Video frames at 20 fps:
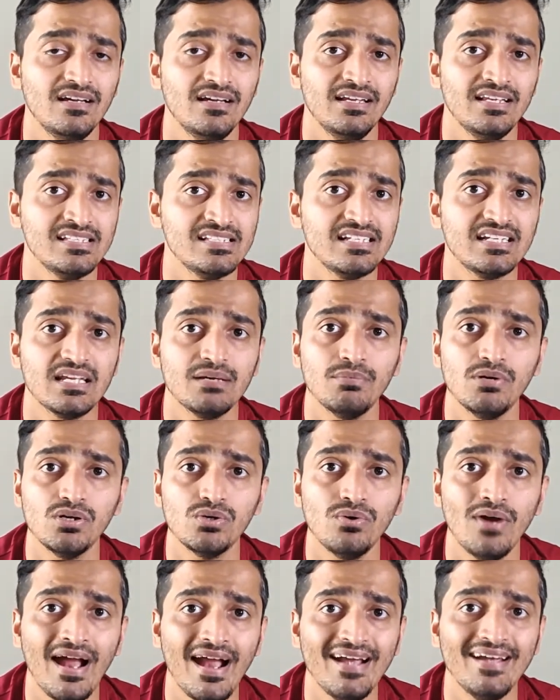Is it able
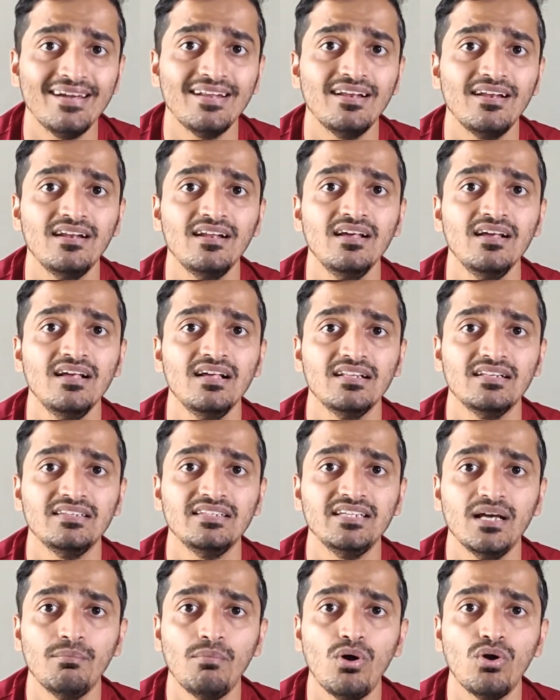to handle
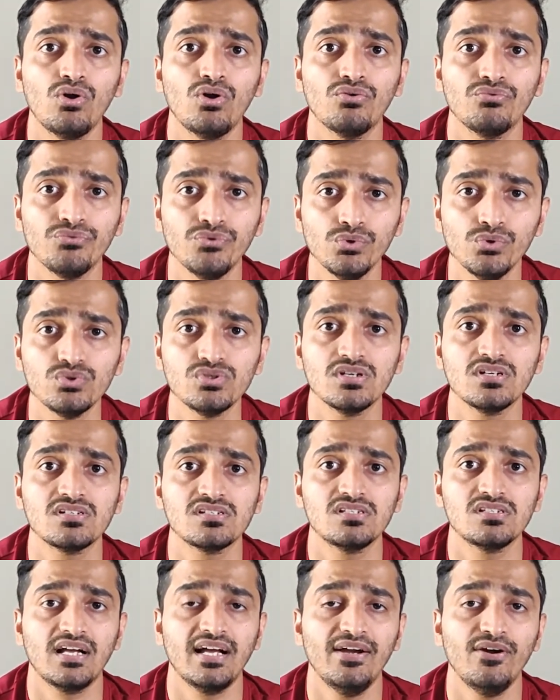the amount of
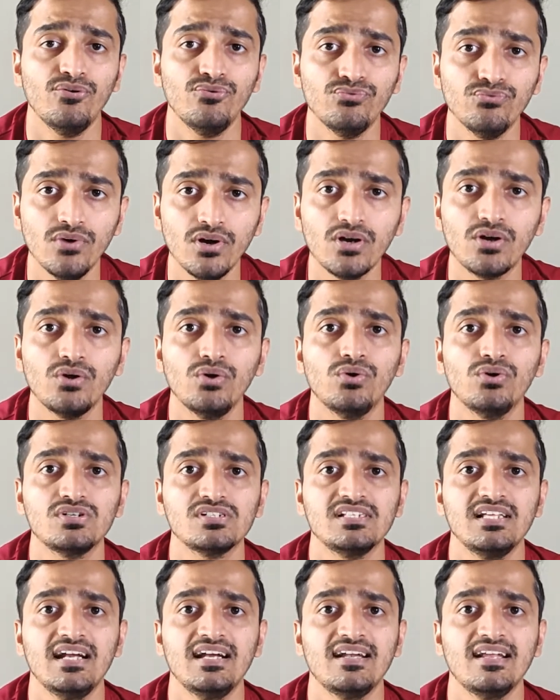users, the kind of
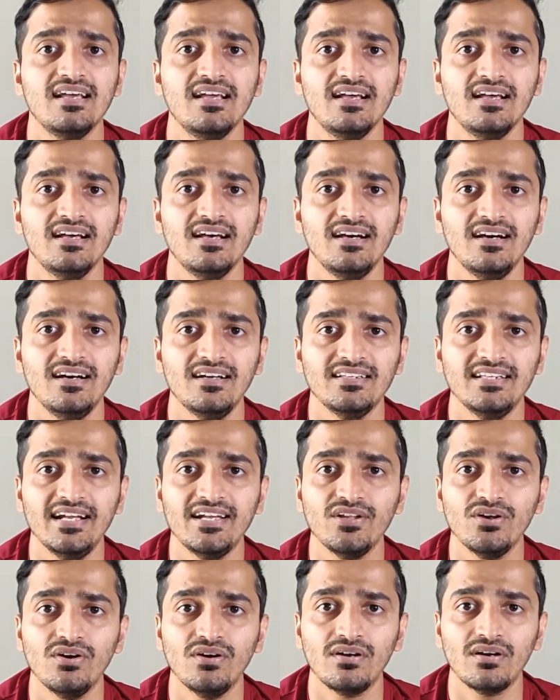workloads
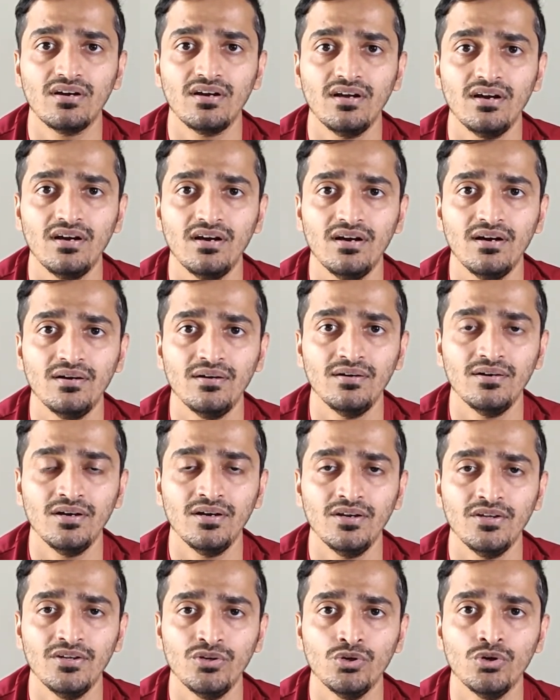that
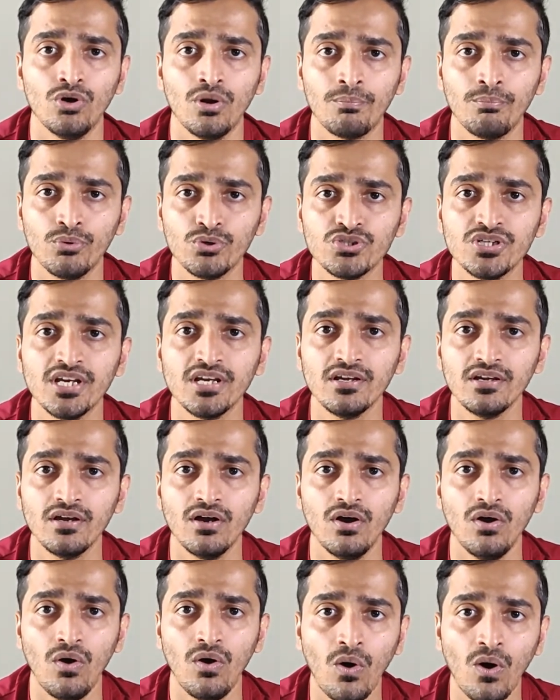you're
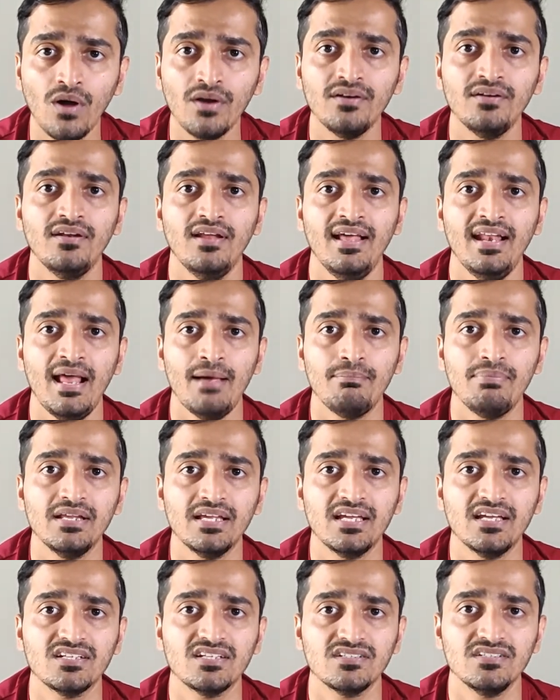pushing on an
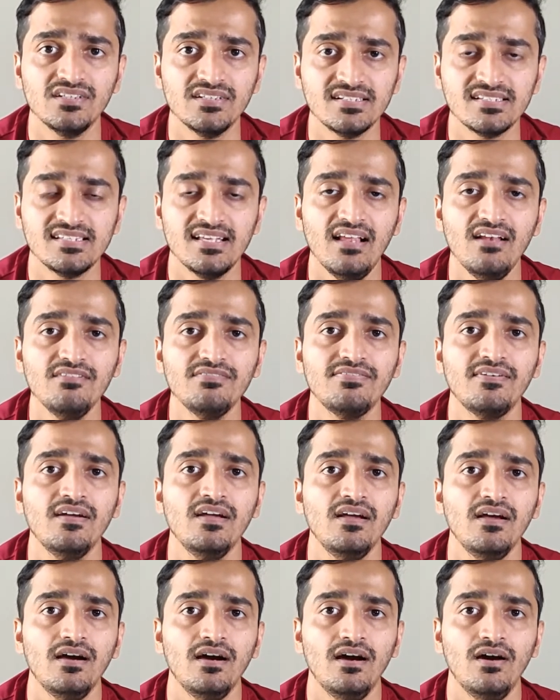application itself?
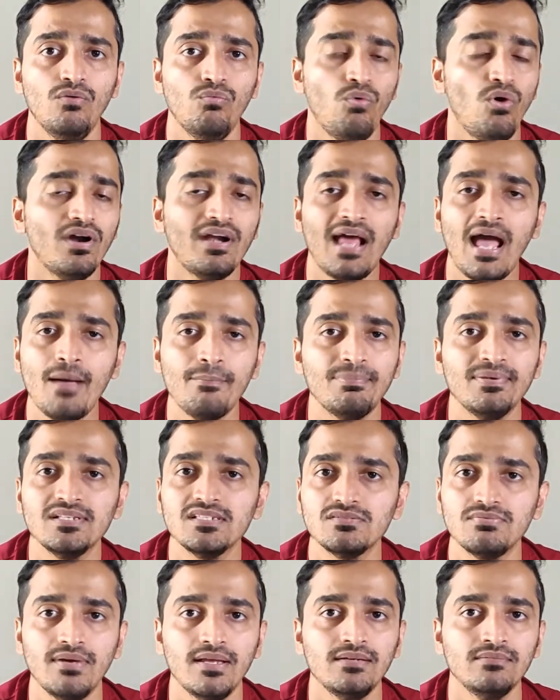What
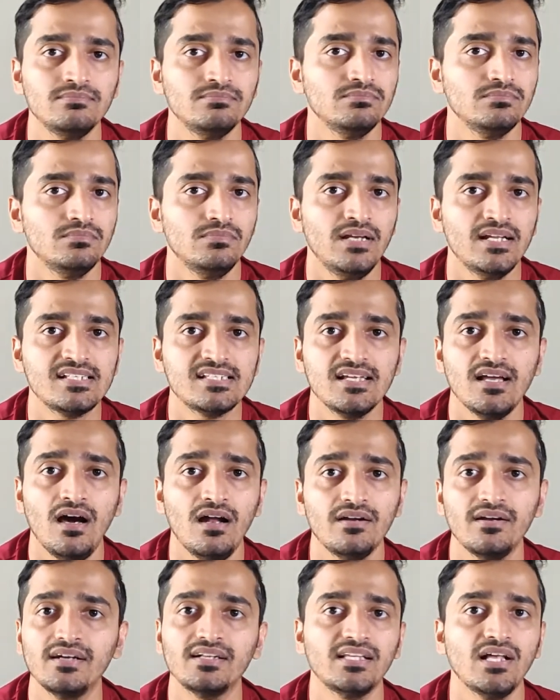happens when, let's say,
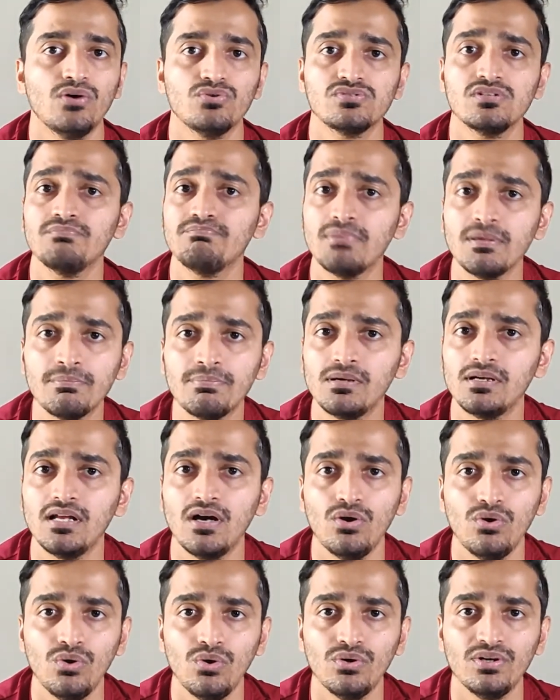100,000 people
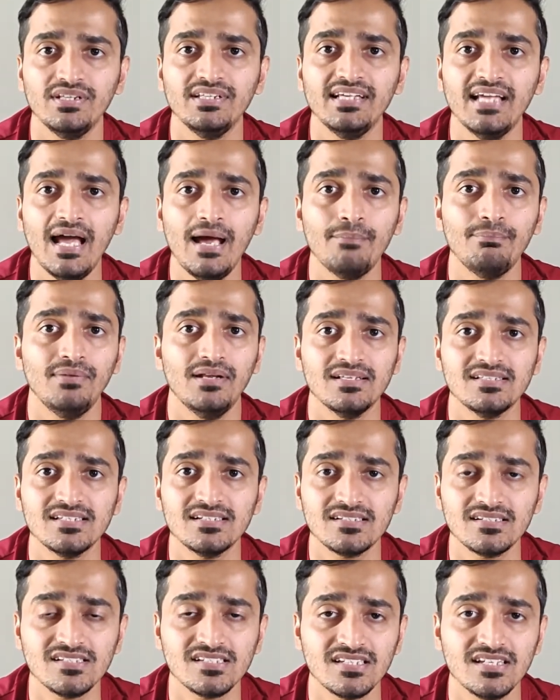download the app? Does
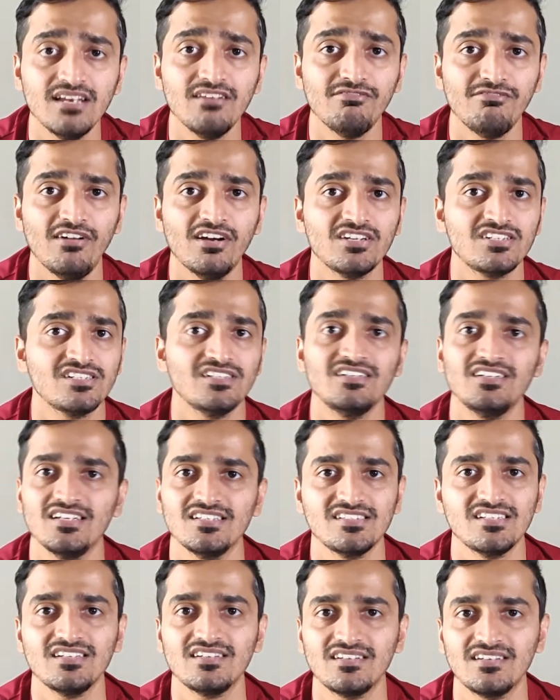it still function?
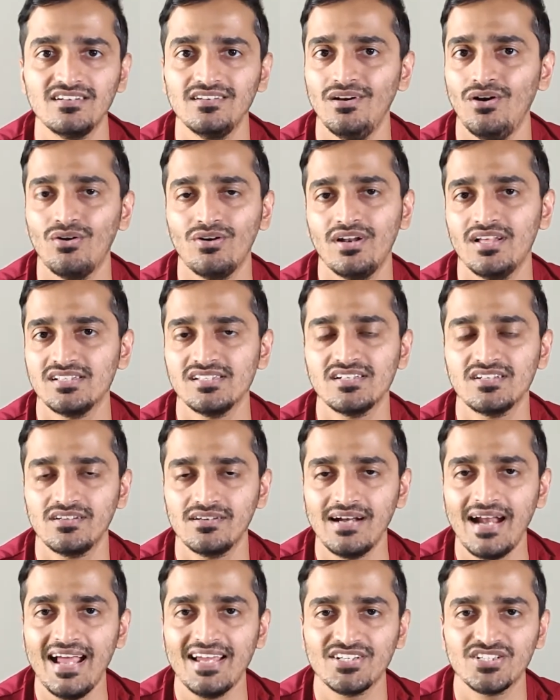Does it
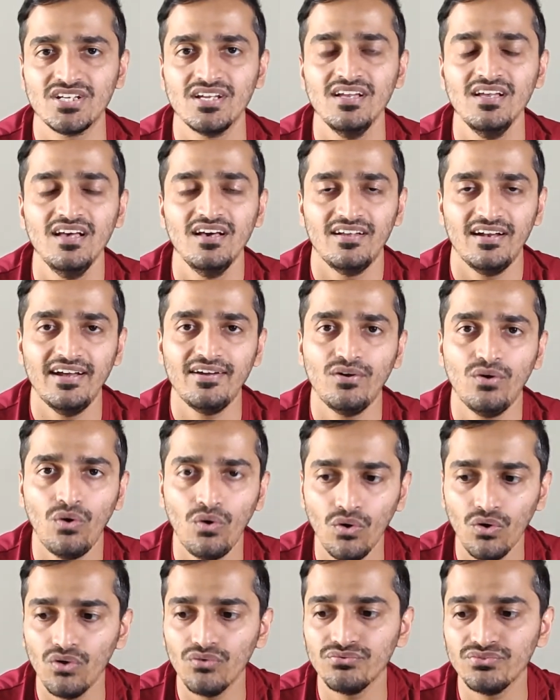crash? Right?
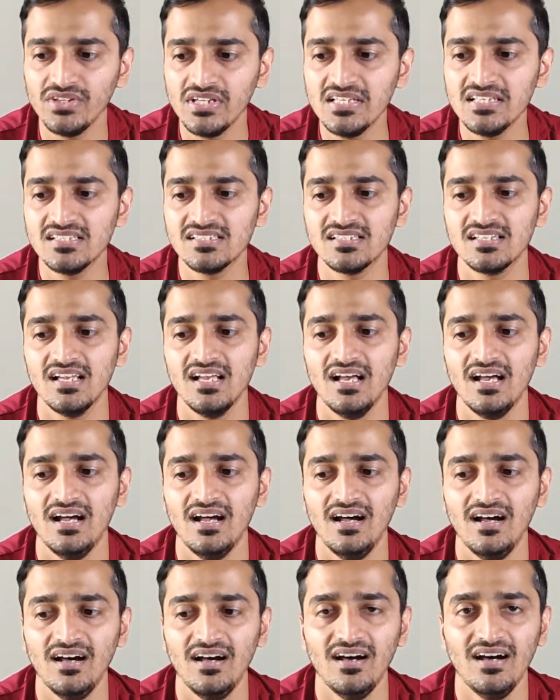All of these
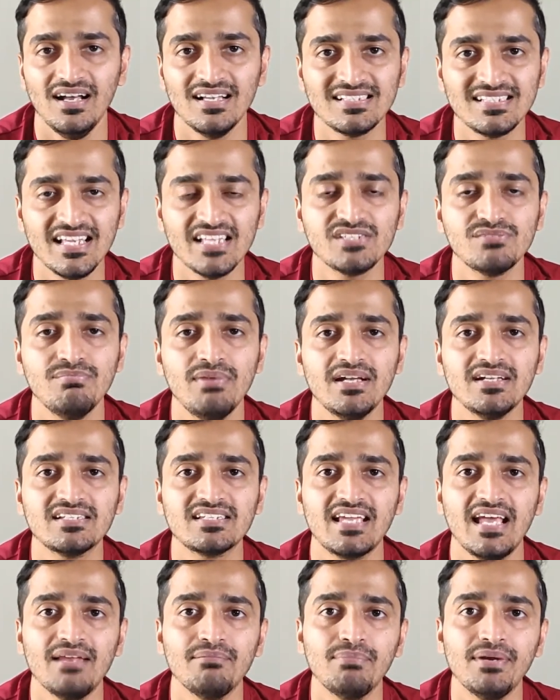
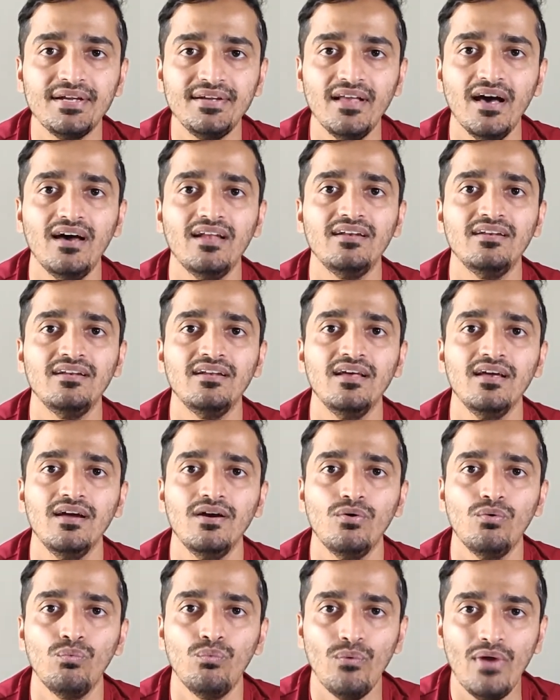assessments can be done
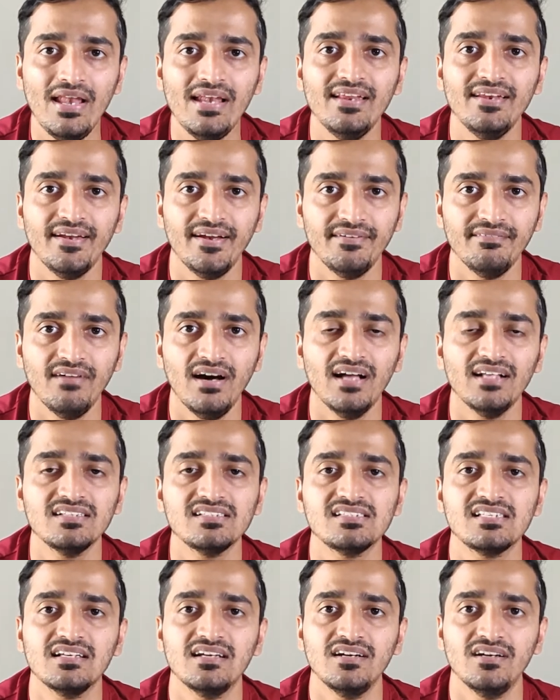well in
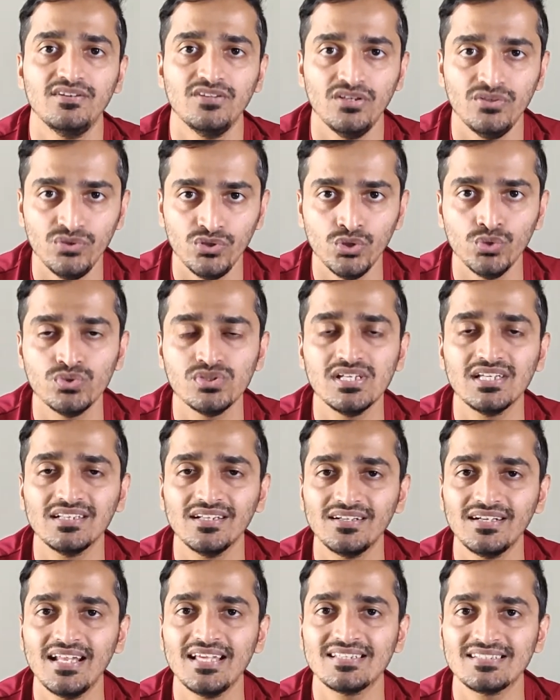advance using
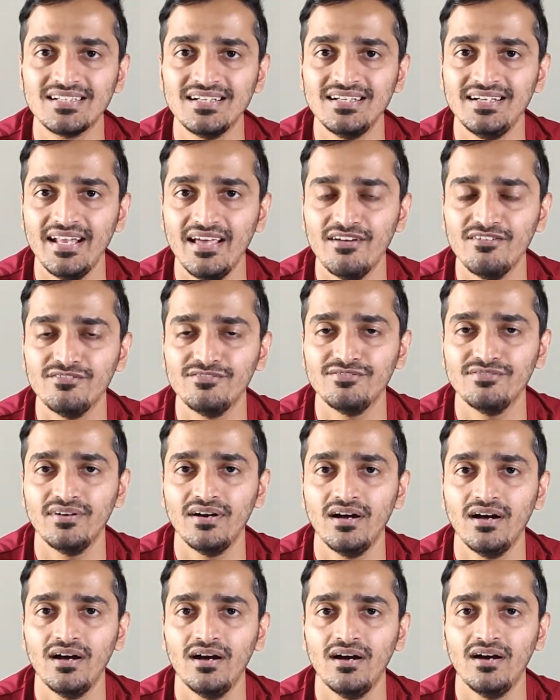the test and dev
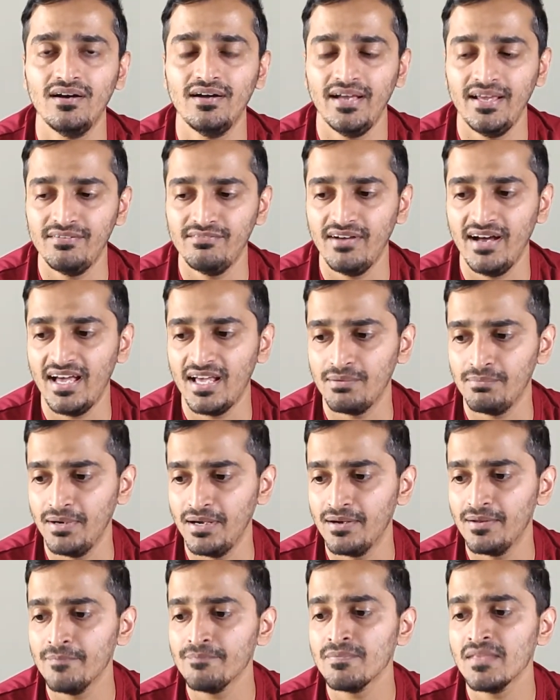
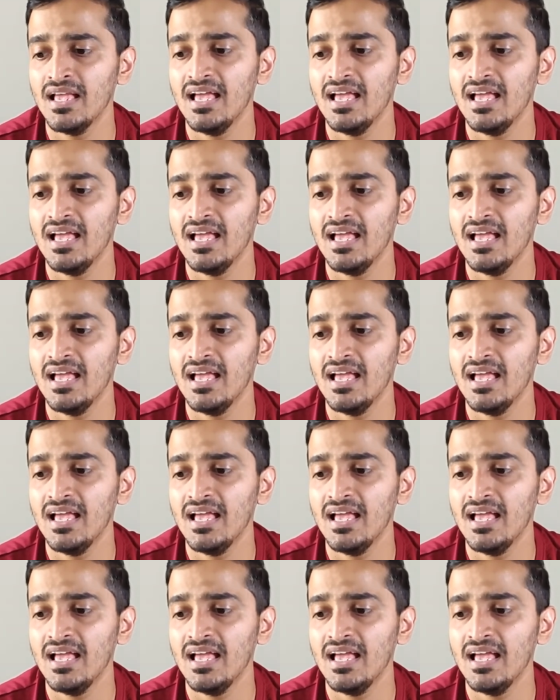environment.